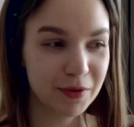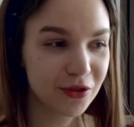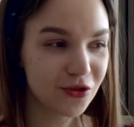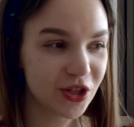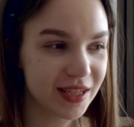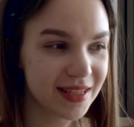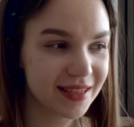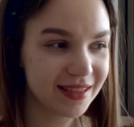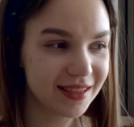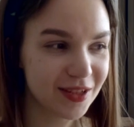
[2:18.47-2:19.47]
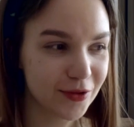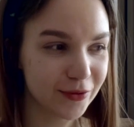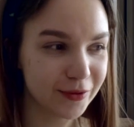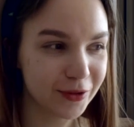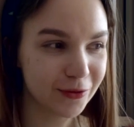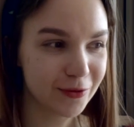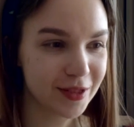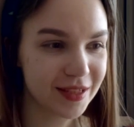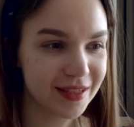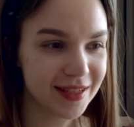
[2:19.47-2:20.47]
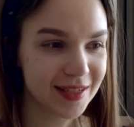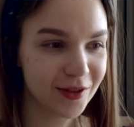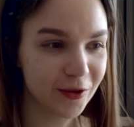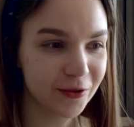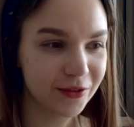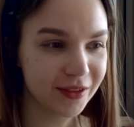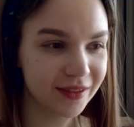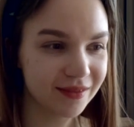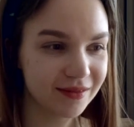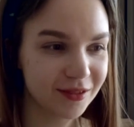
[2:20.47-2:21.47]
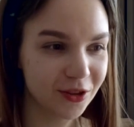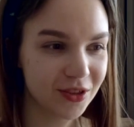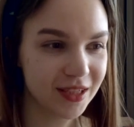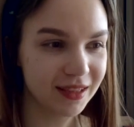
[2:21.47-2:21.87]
Maybe you just need to use instant coffee, not